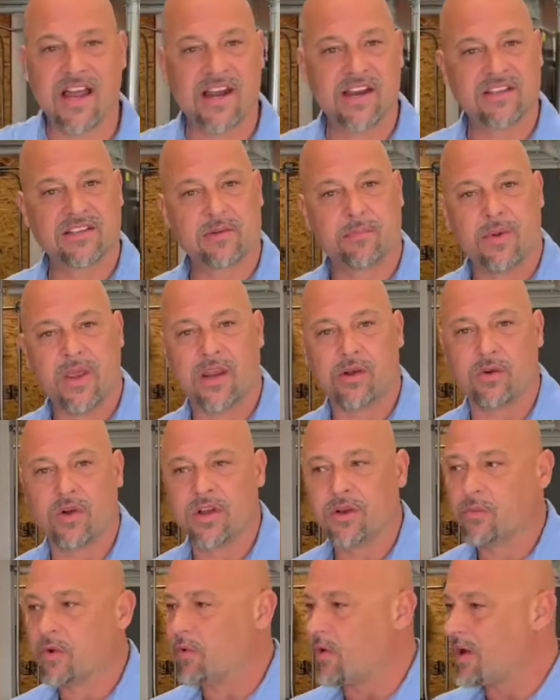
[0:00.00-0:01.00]
is a big
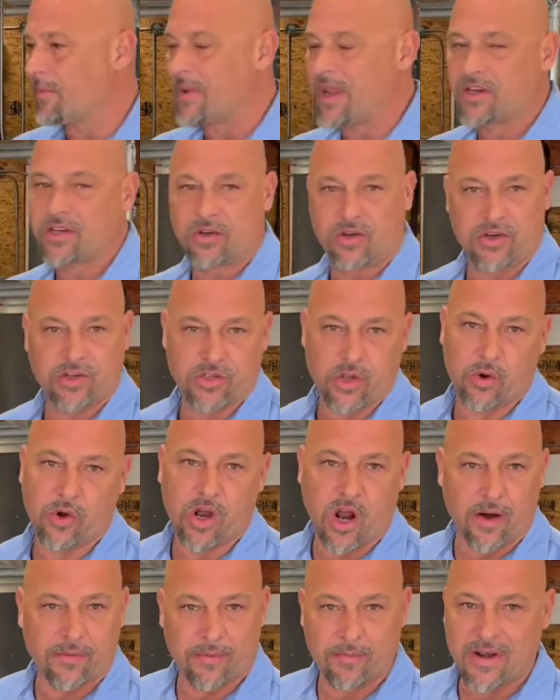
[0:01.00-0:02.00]
one. We want to make sure there's no
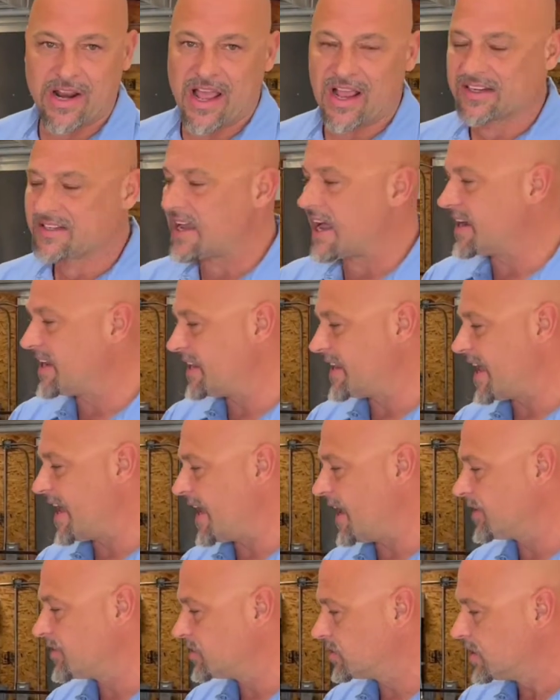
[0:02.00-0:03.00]
carbon monoxide in the
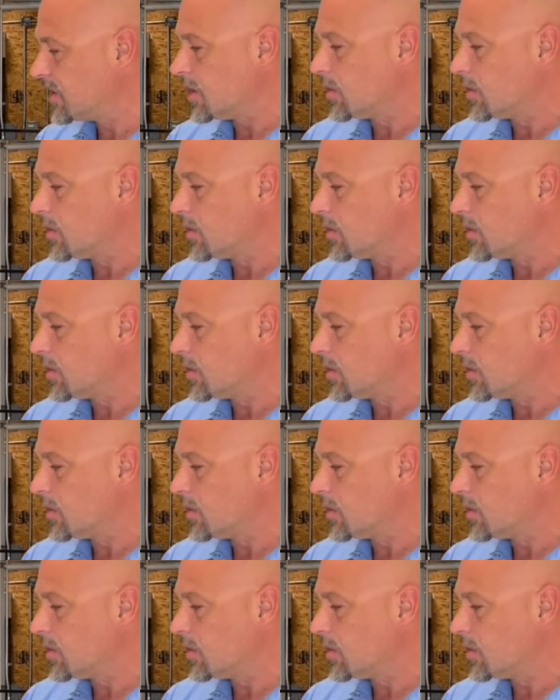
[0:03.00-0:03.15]
house.